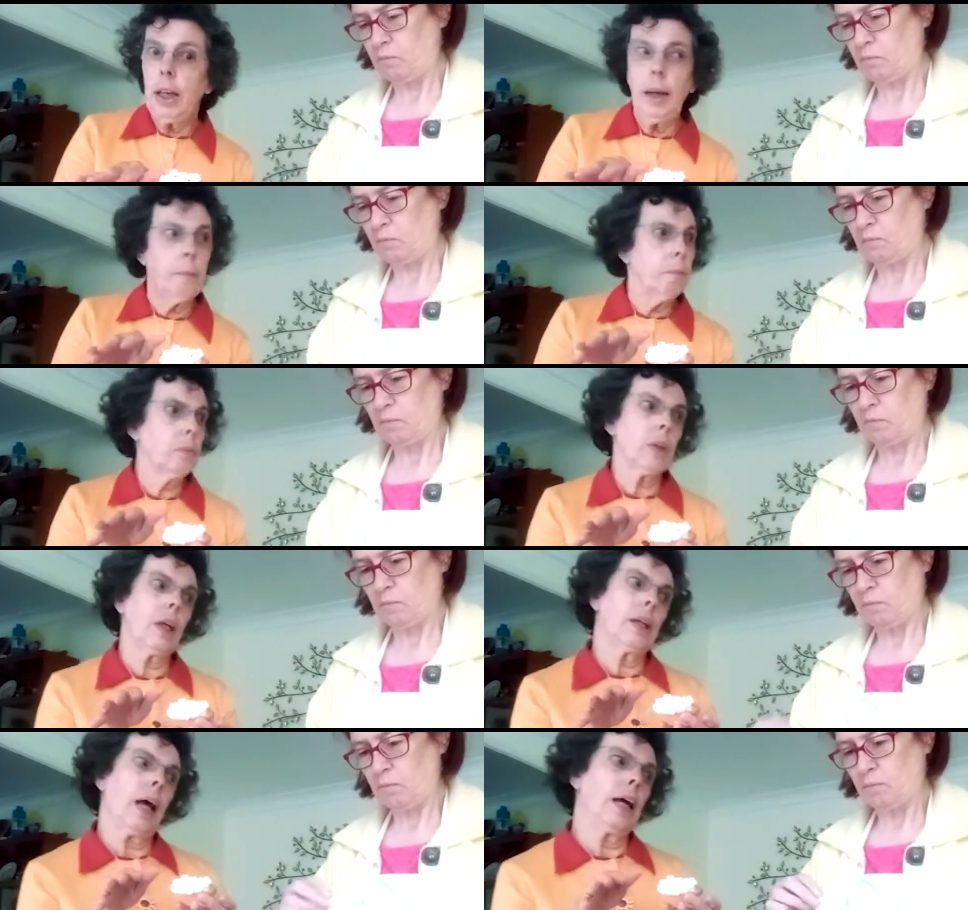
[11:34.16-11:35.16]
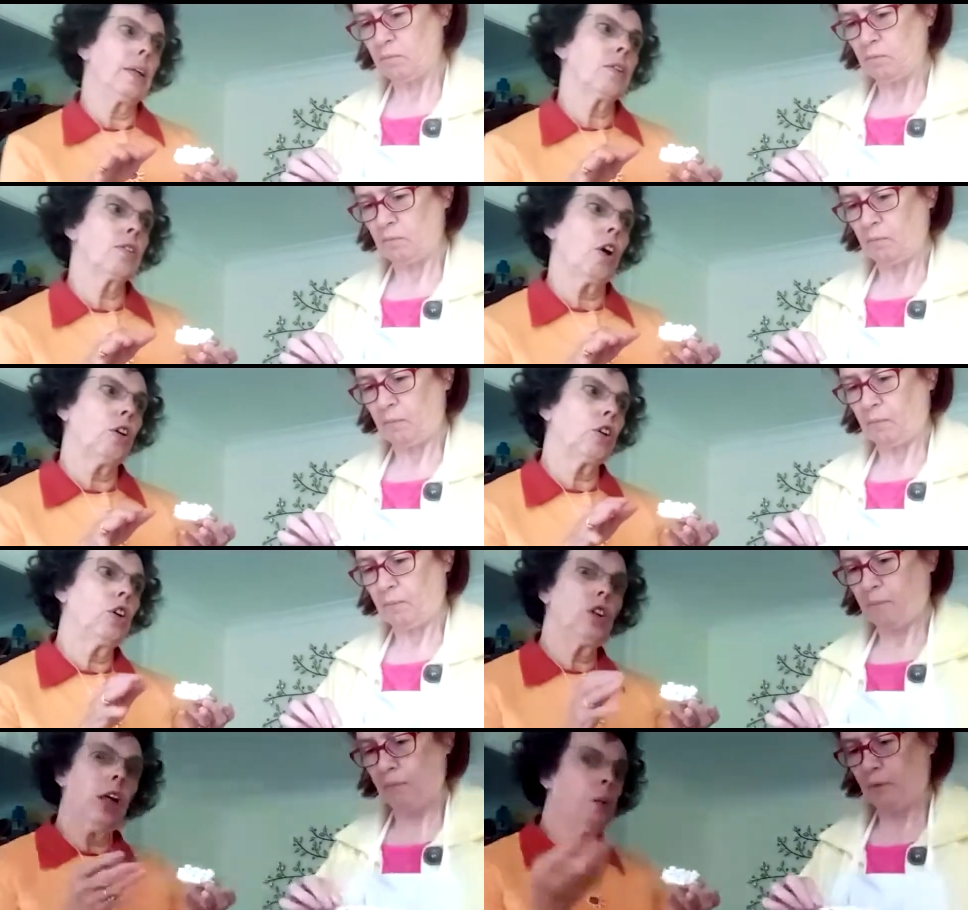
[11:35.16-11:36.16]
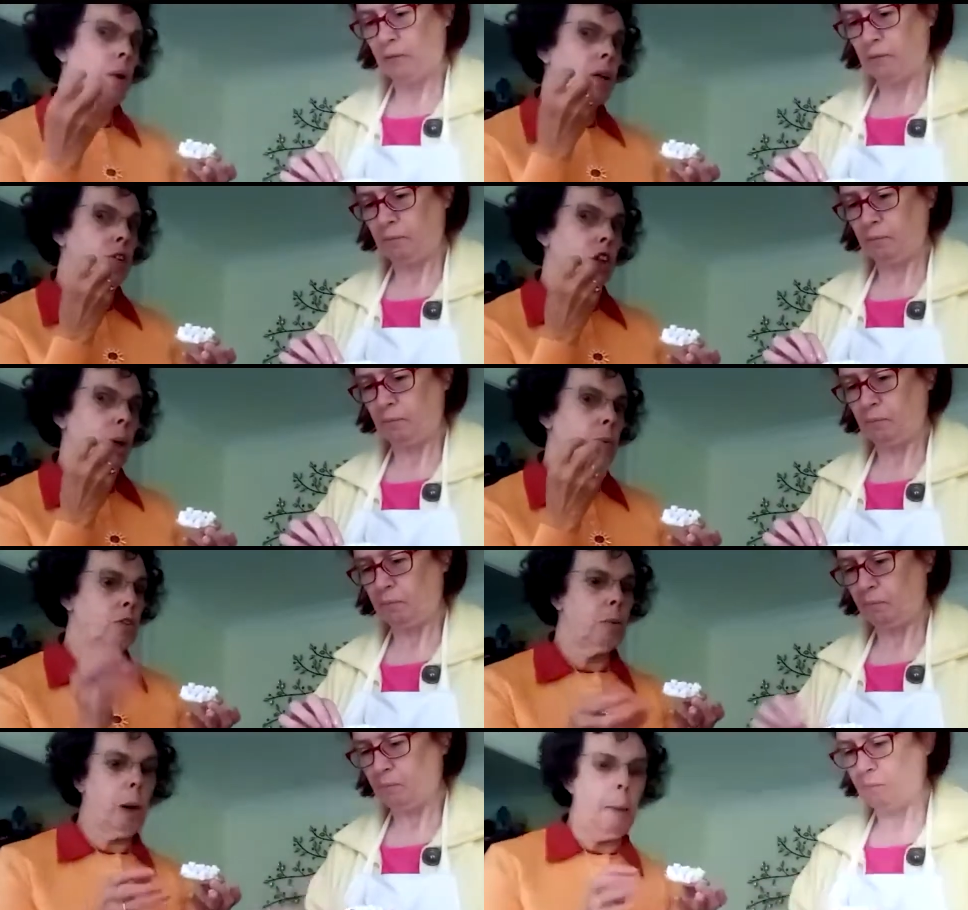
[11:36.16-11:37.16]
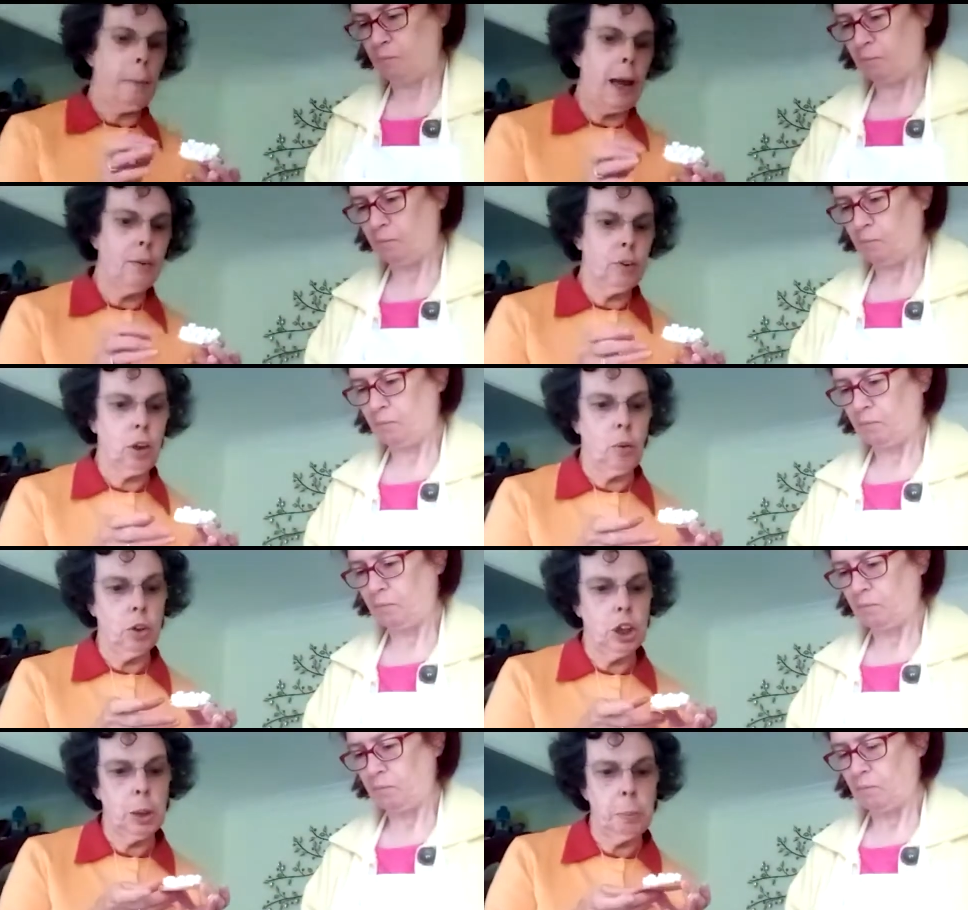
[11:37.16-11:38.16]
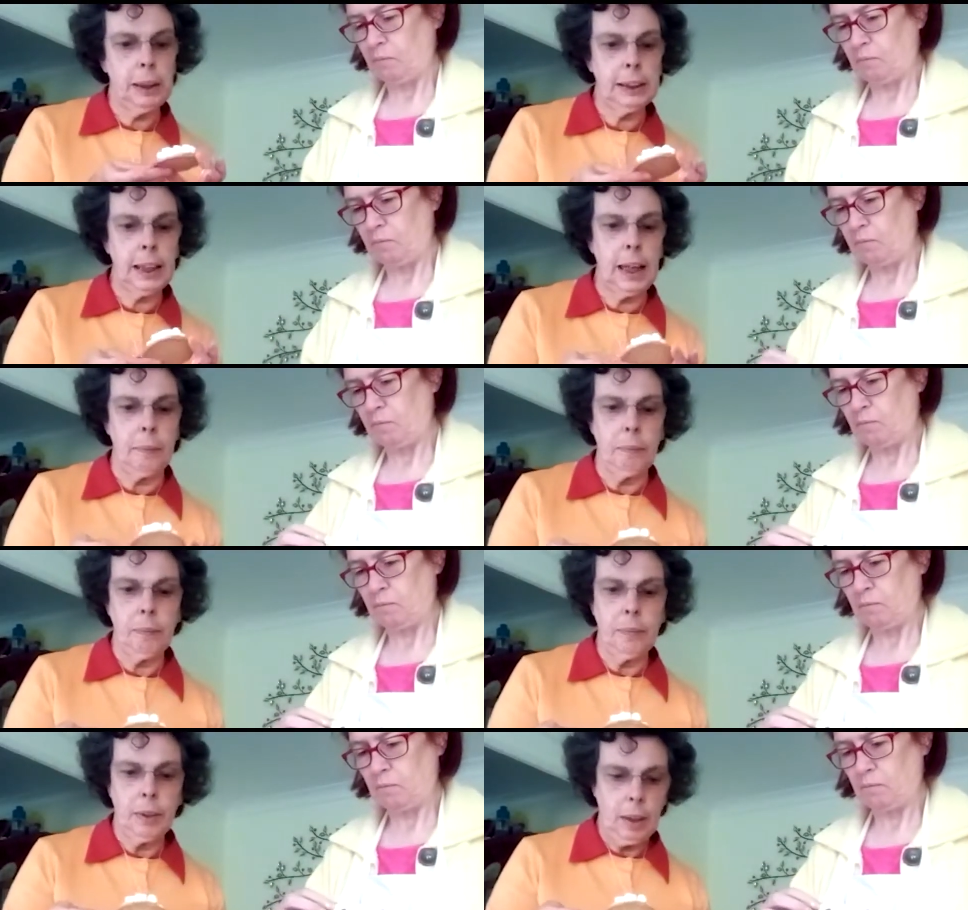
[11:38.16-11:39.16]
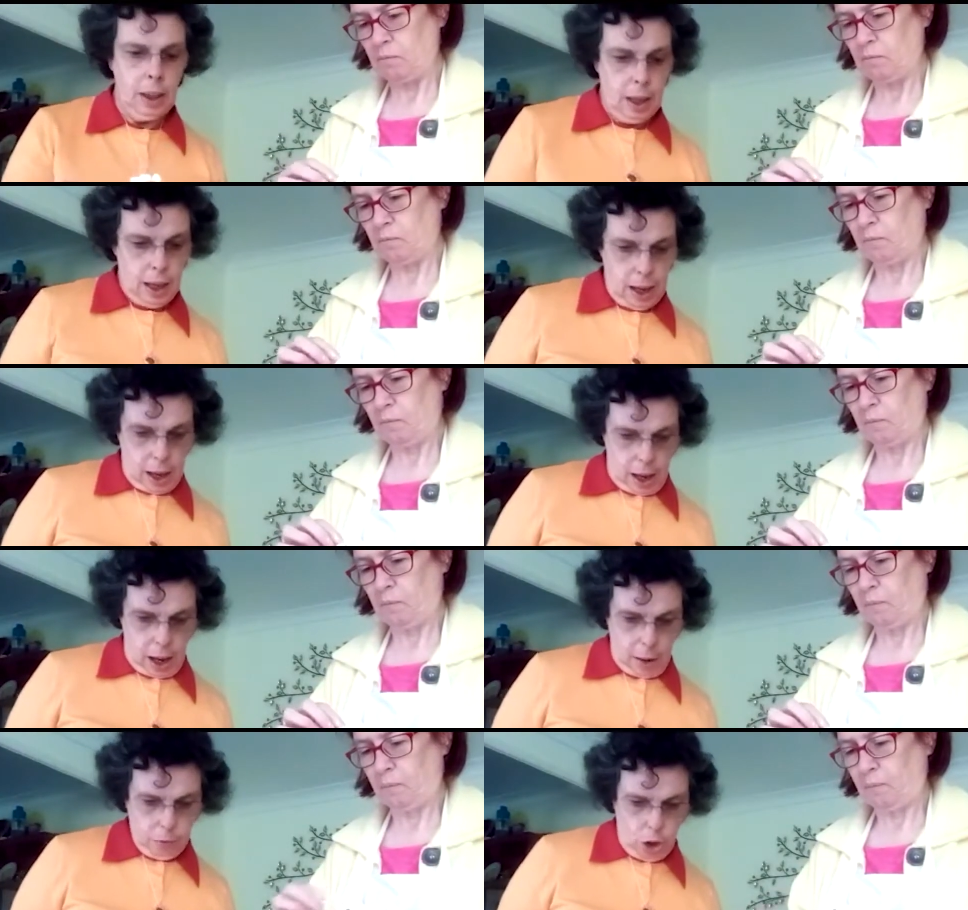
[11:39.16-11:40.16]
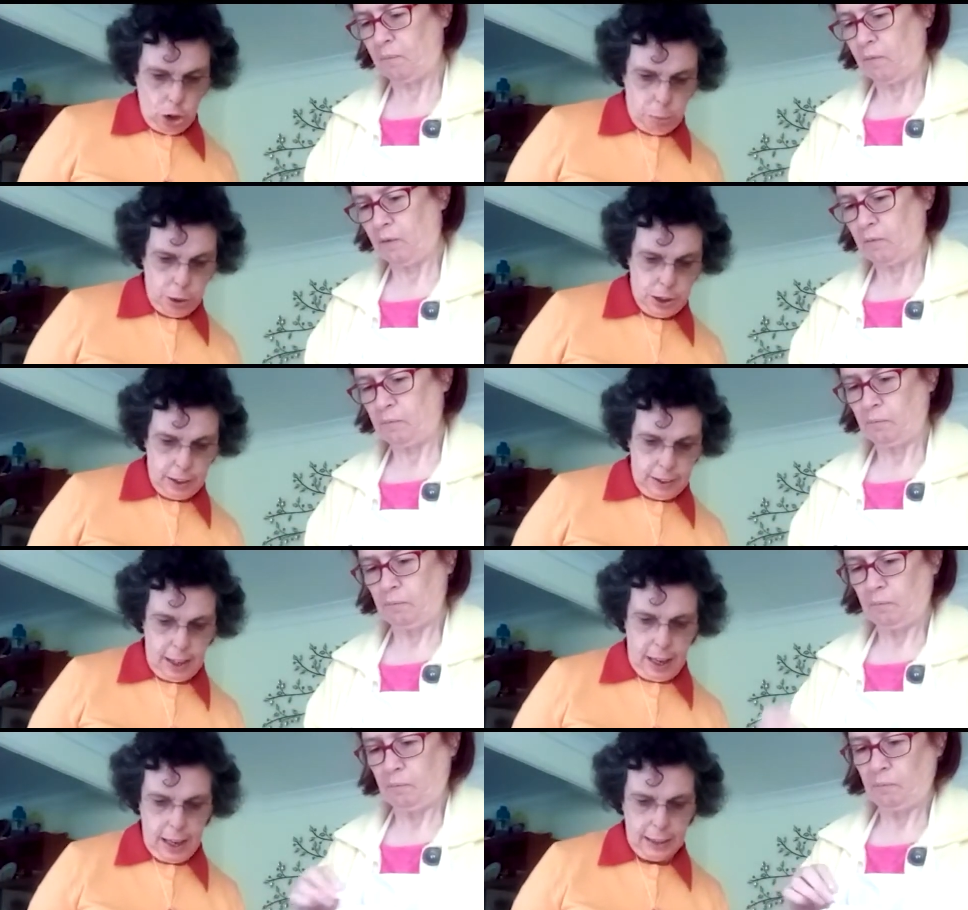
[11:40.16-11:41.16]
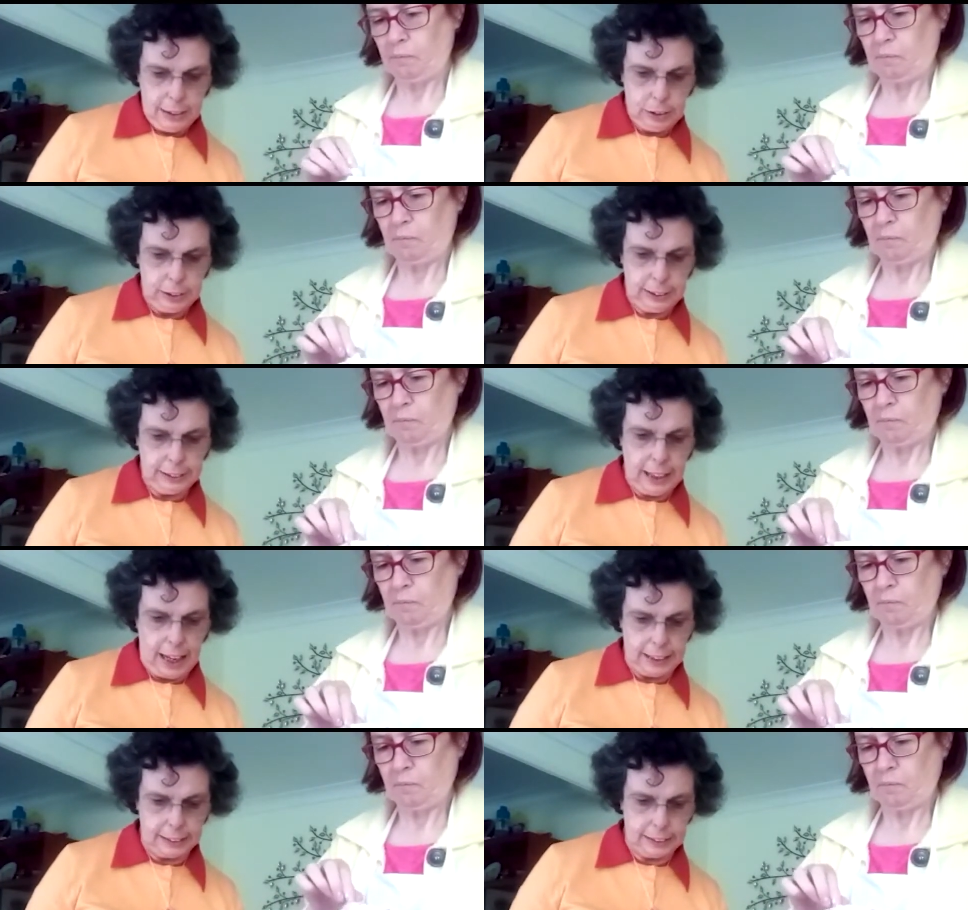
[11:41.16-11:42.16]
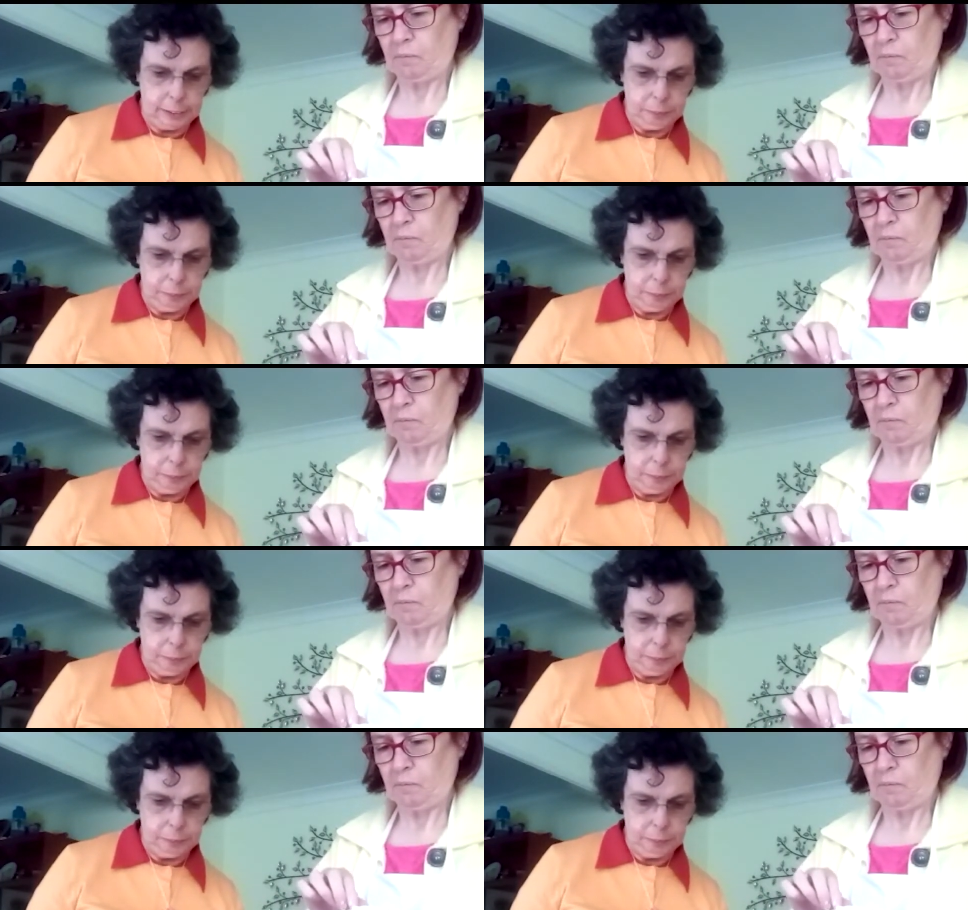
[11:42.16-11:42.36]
Speaker 1: it. That's not good, otherwise germs from our mouths go onto the biscuit. I'm going to put it there to set.